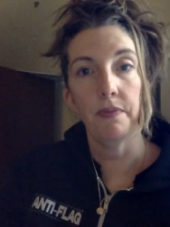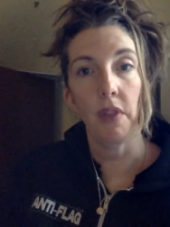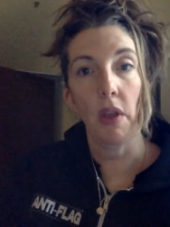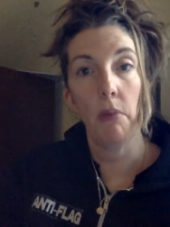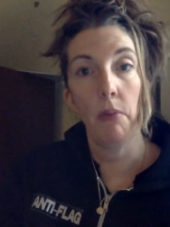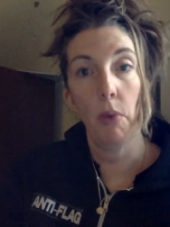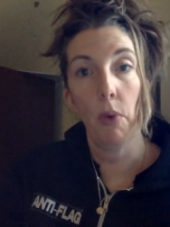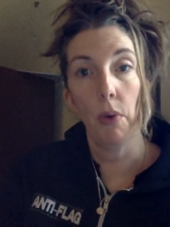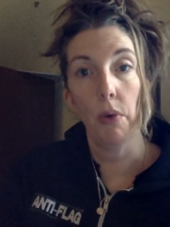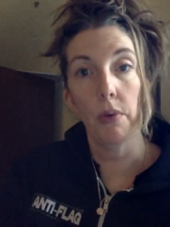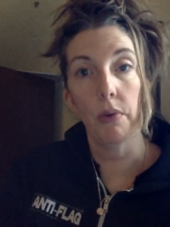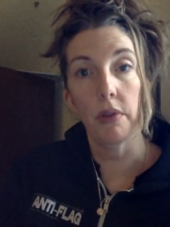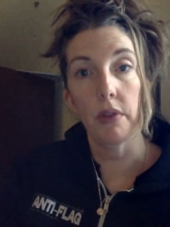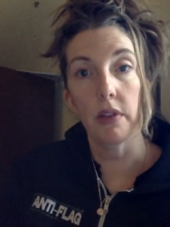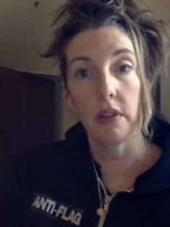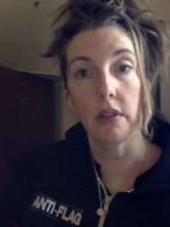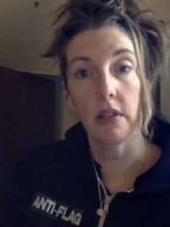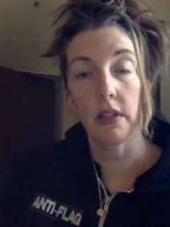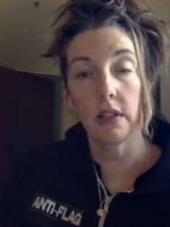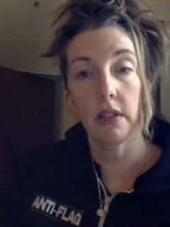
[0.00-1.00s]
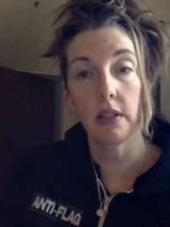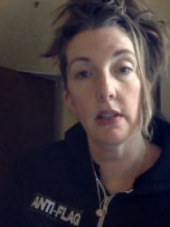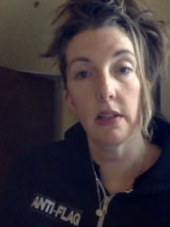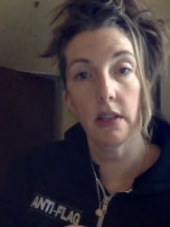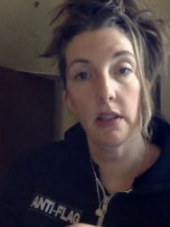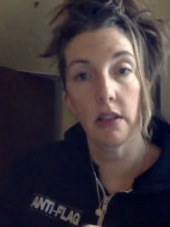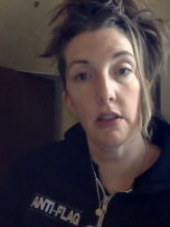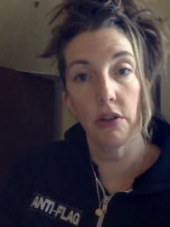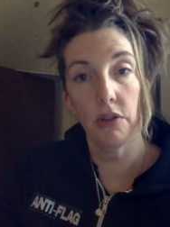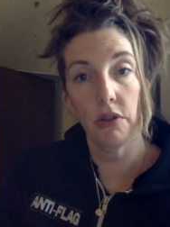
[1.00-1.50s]
more with the
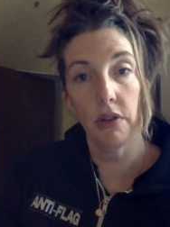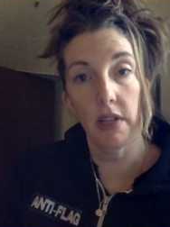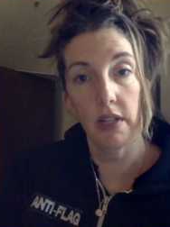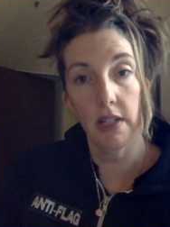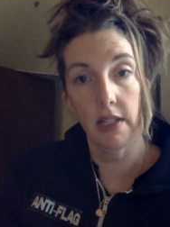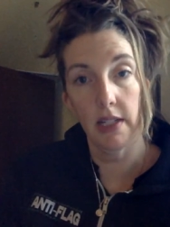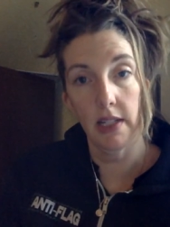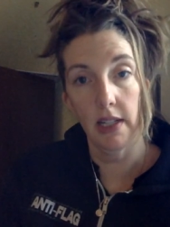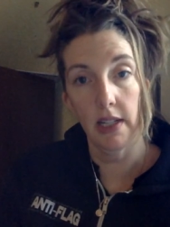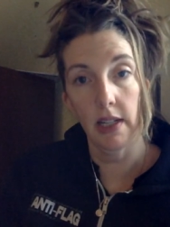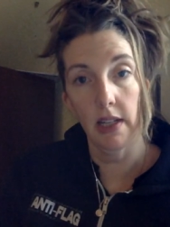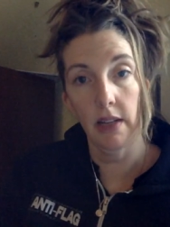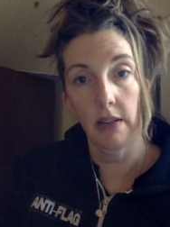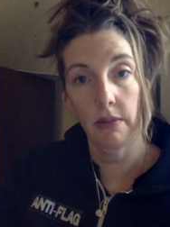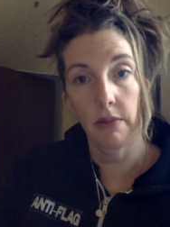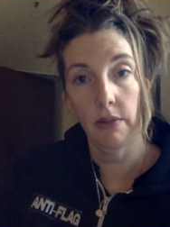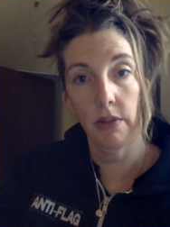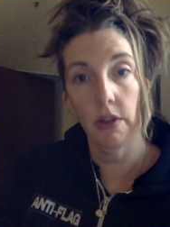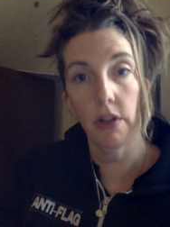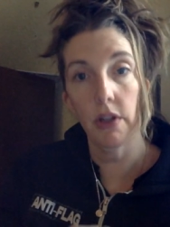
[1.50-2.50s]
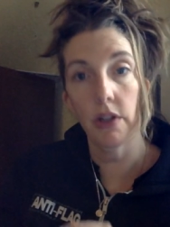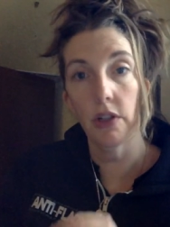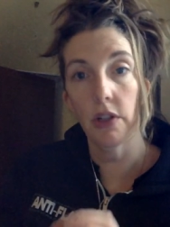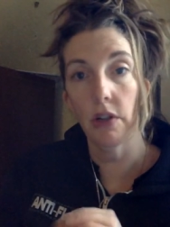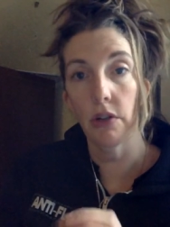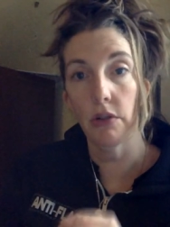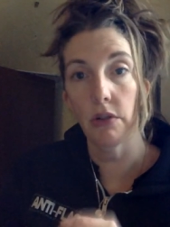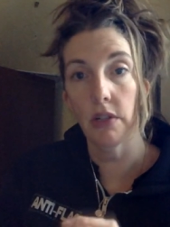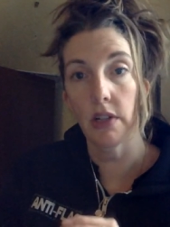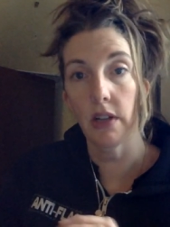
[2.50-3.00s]
30 C. You can
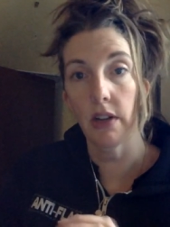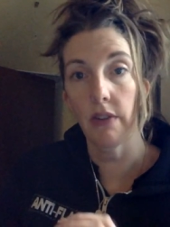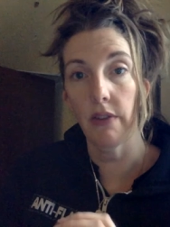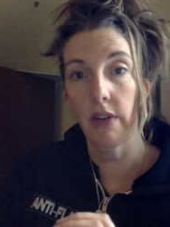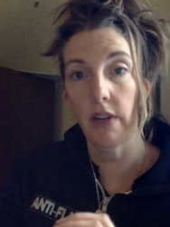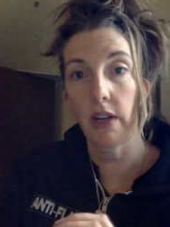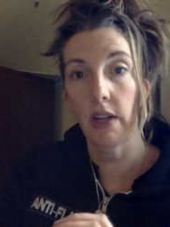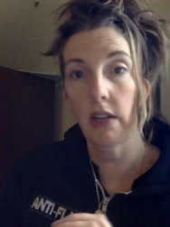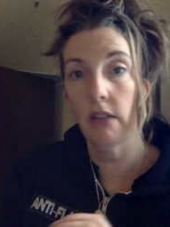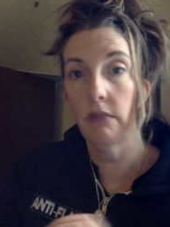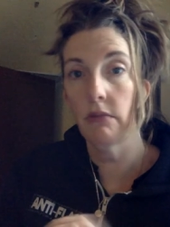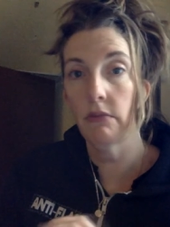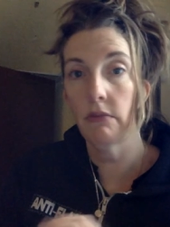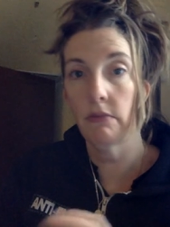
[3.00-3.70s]
dose it every